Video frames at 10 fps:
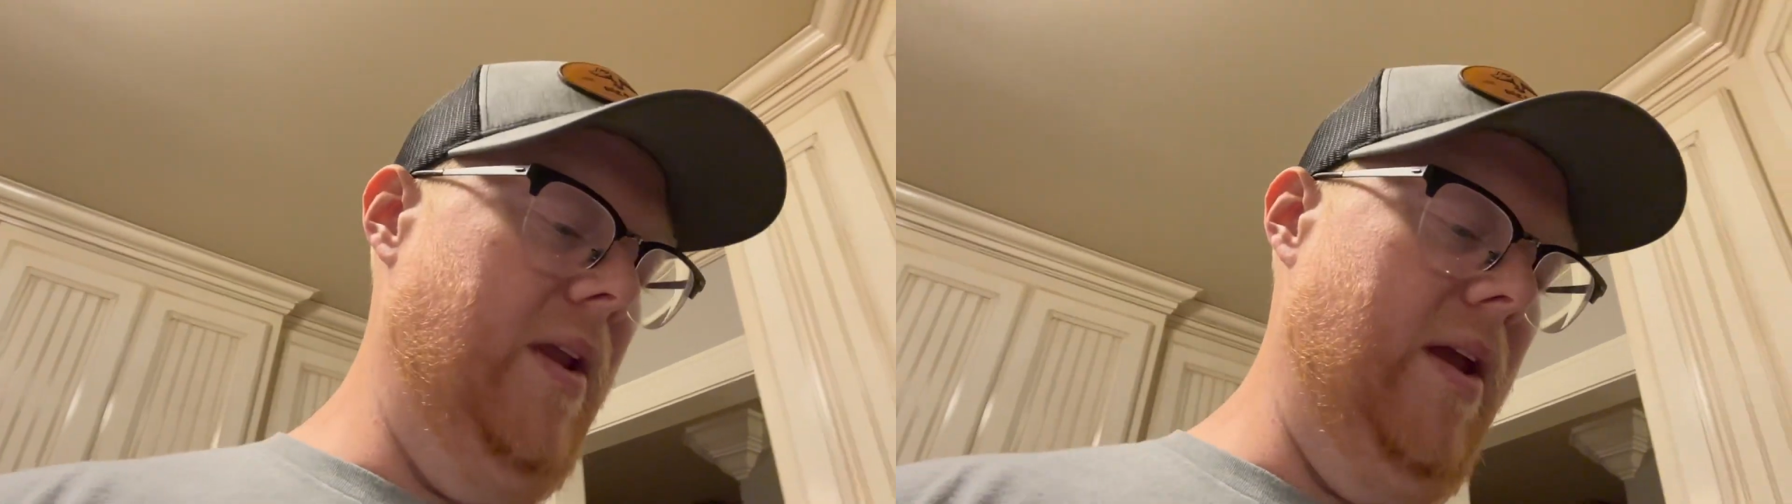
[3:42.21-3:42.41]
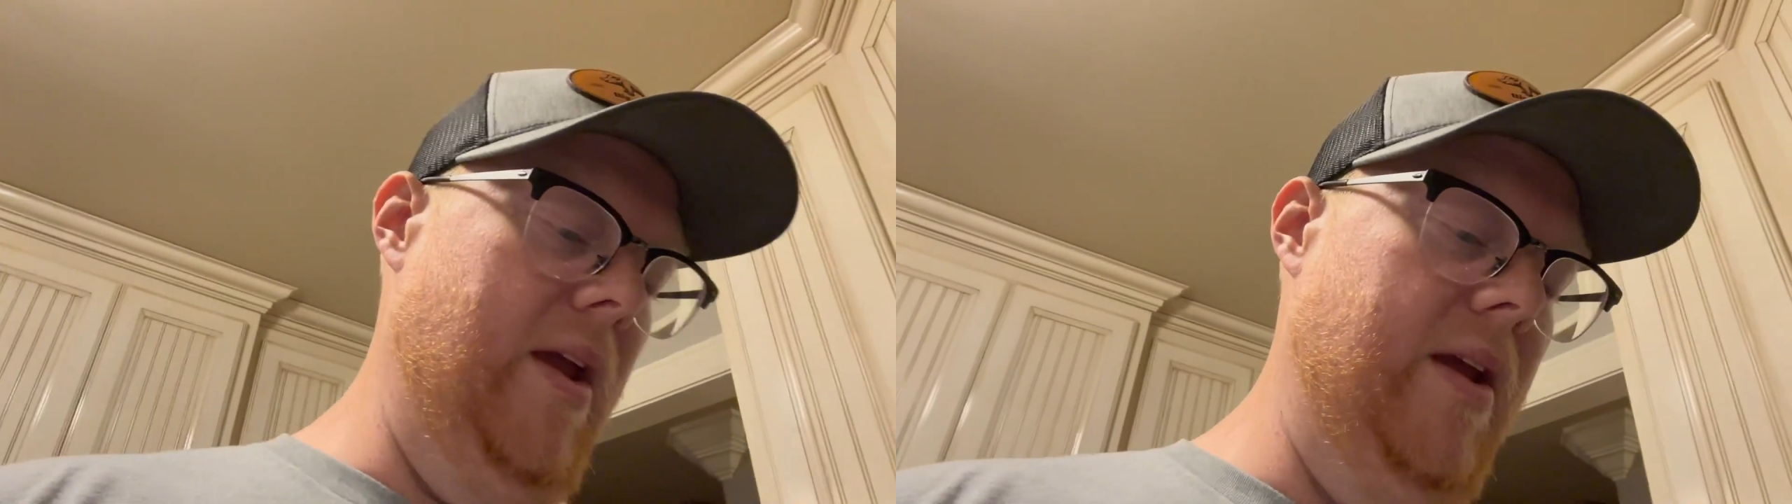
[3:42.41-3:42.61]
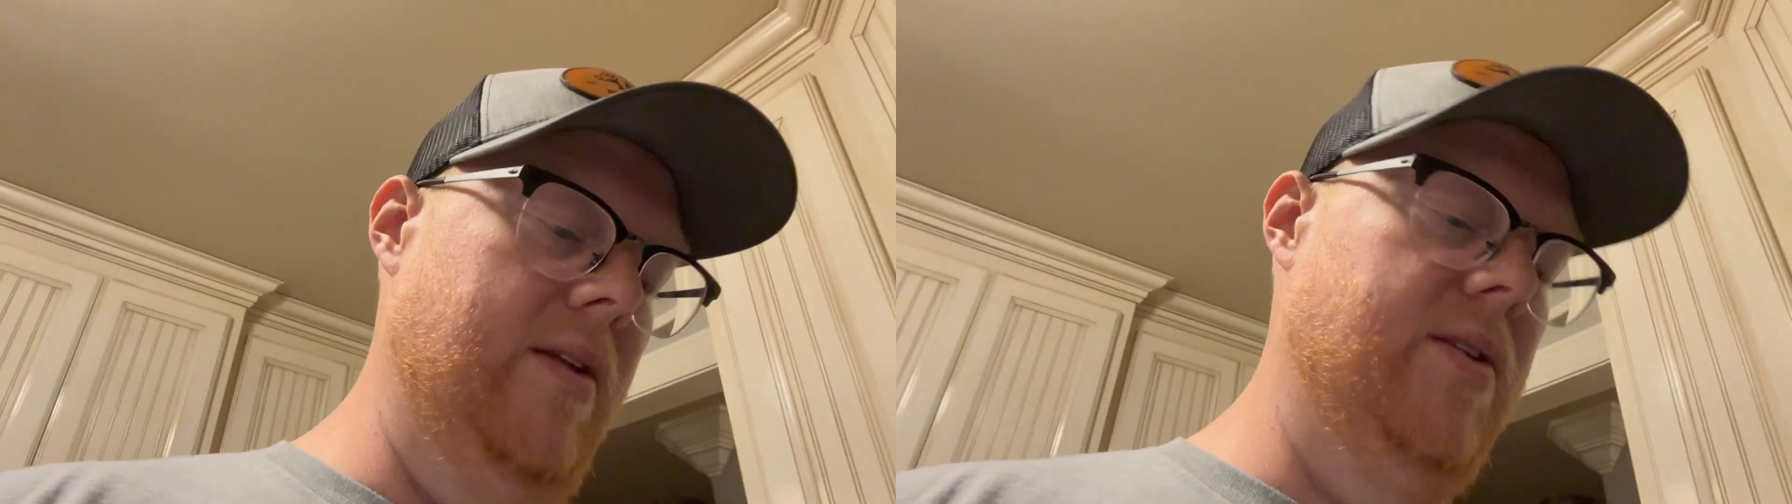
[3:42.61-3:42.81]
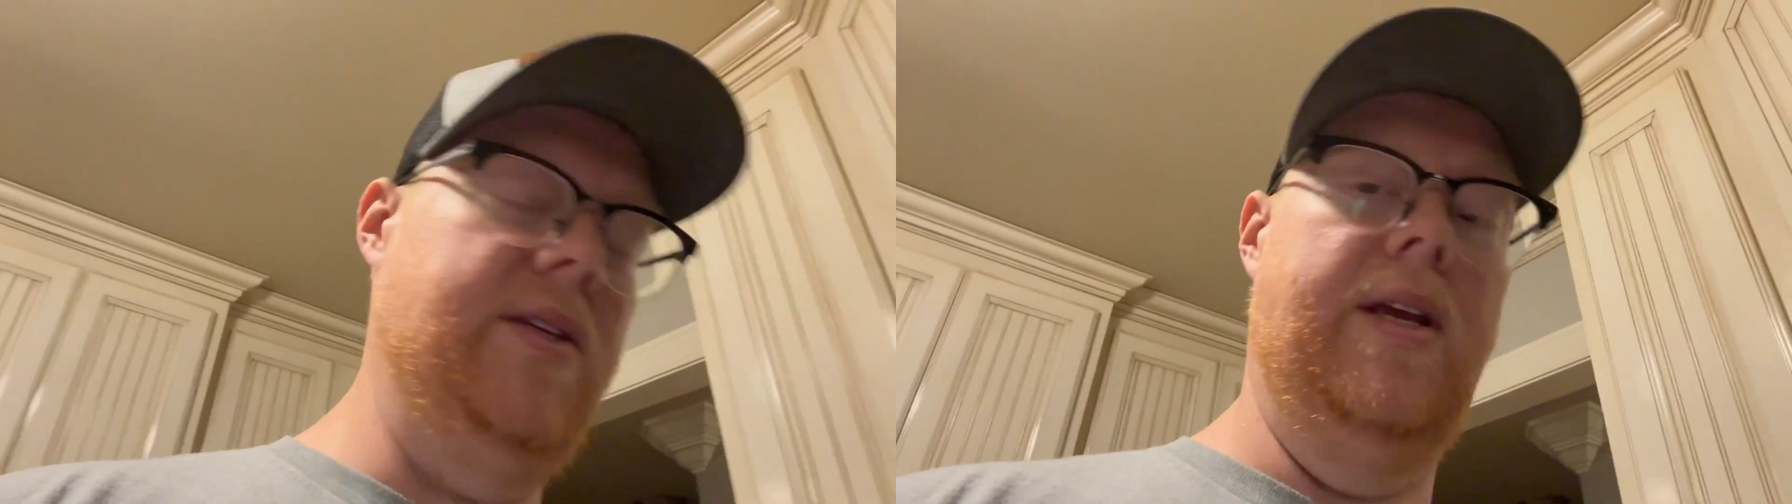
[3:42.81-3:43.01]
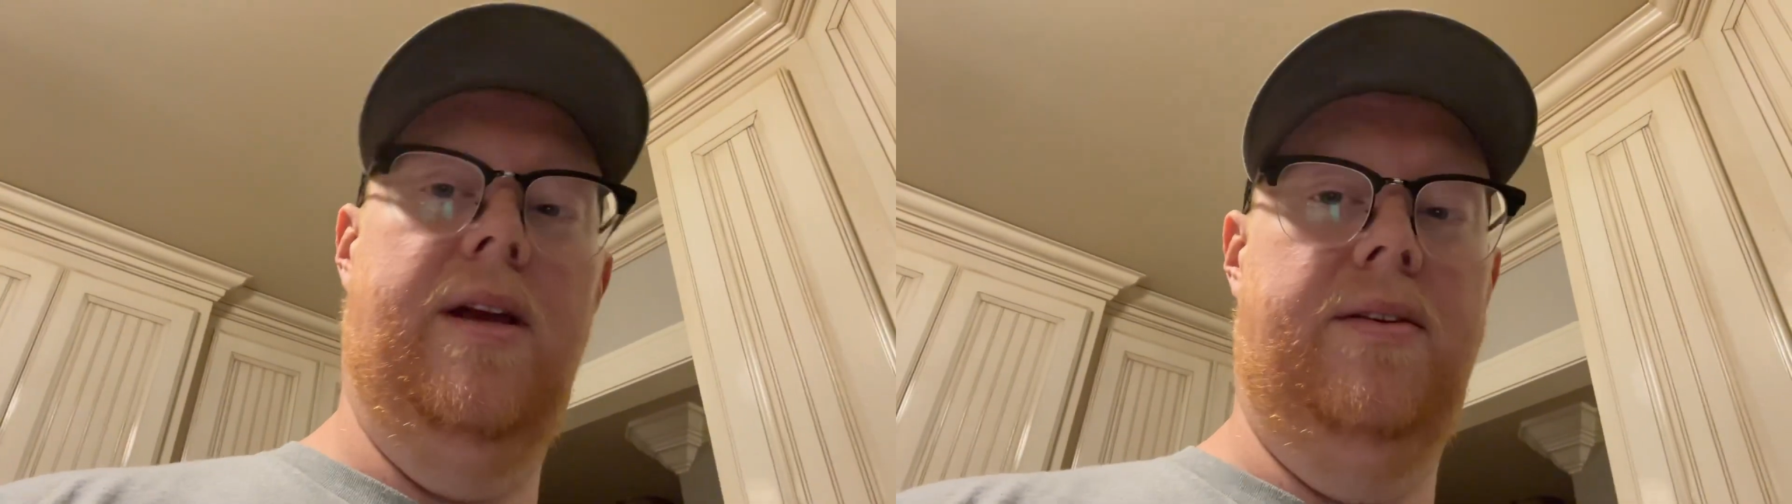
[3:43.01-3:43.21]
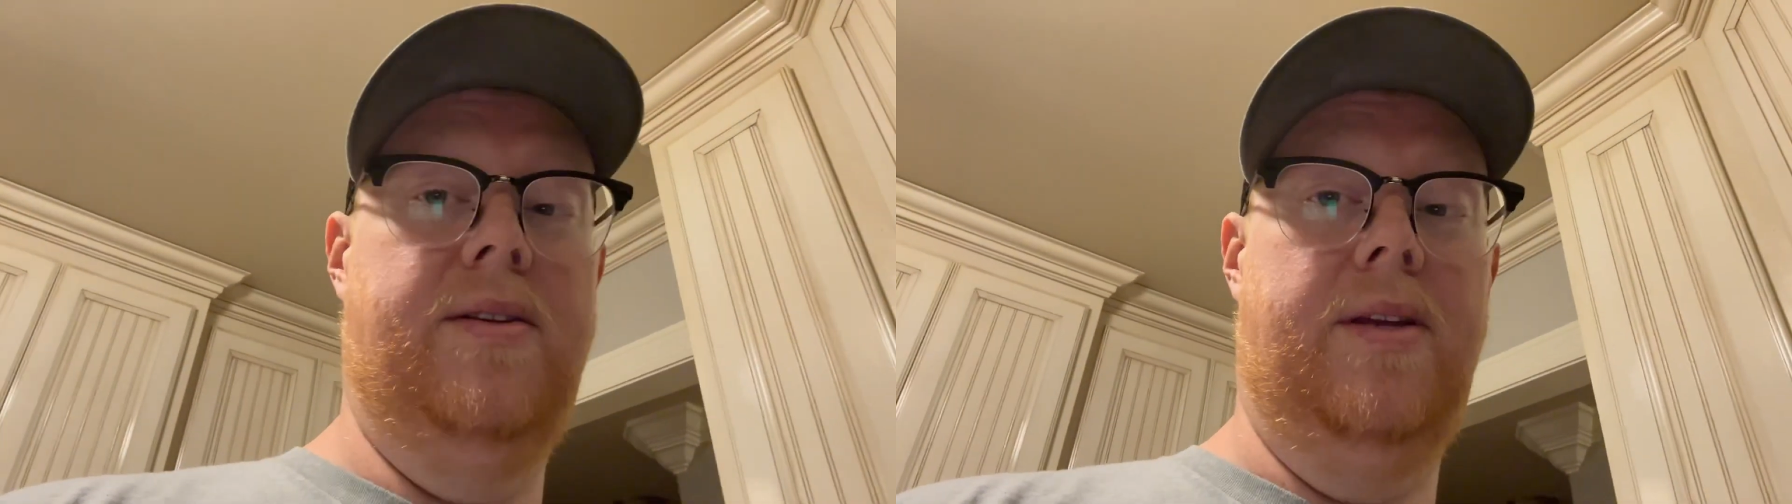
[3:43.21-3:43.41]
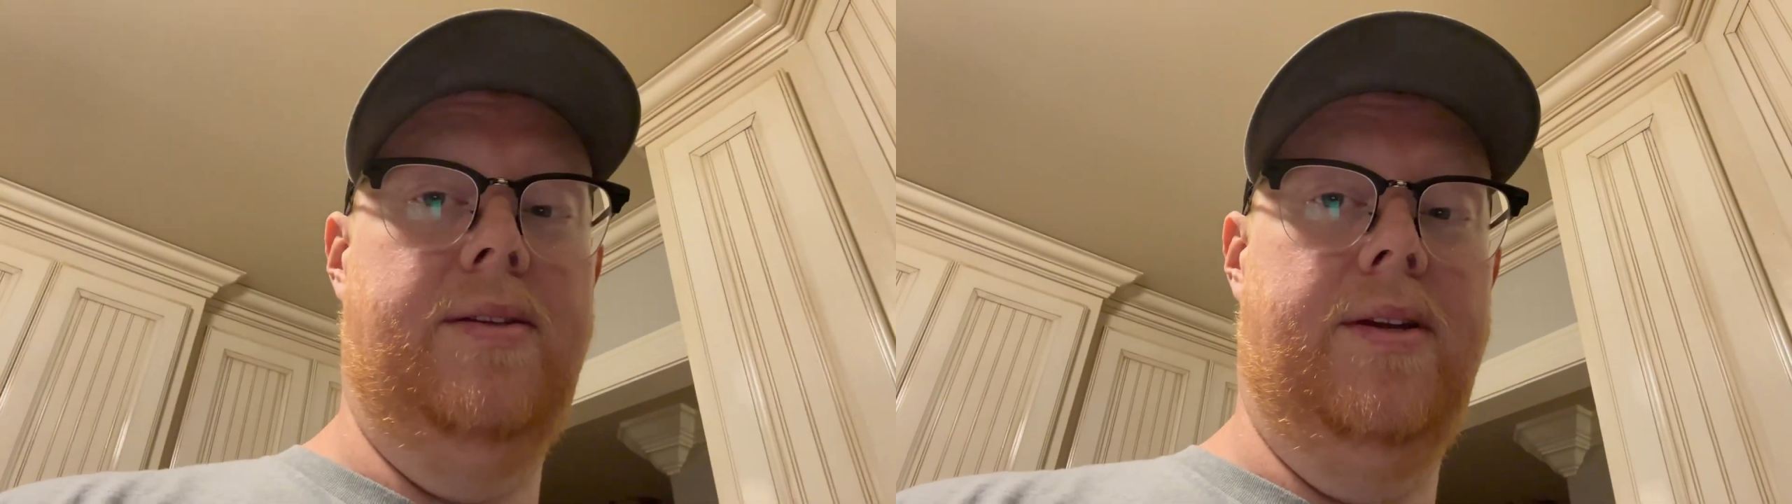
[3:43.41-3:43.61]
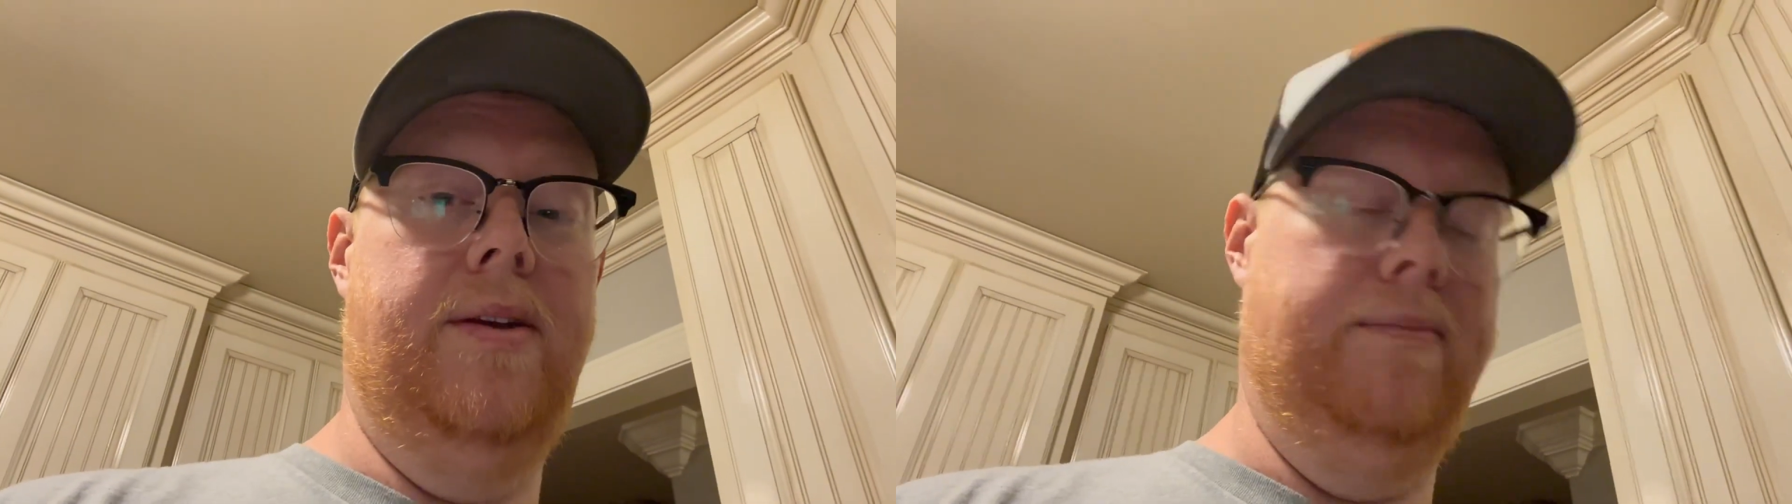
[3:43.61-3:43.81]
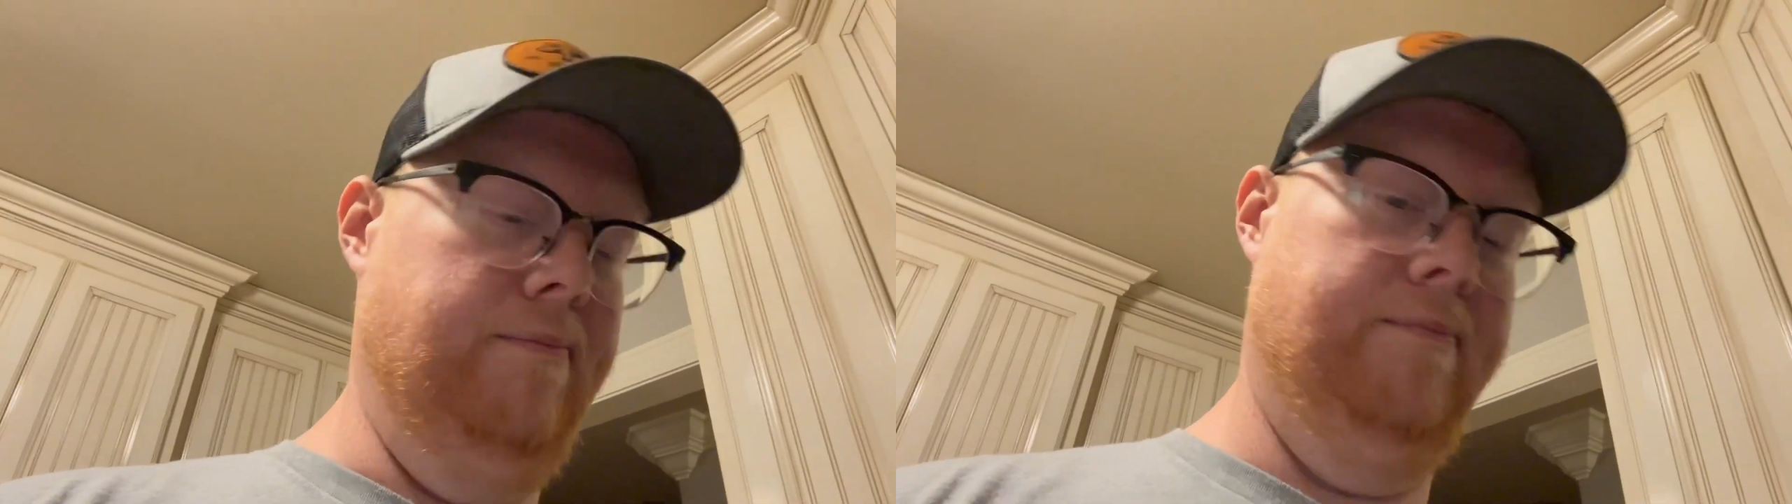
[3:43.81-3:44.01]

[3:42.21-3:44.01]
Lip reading: and see how these things go.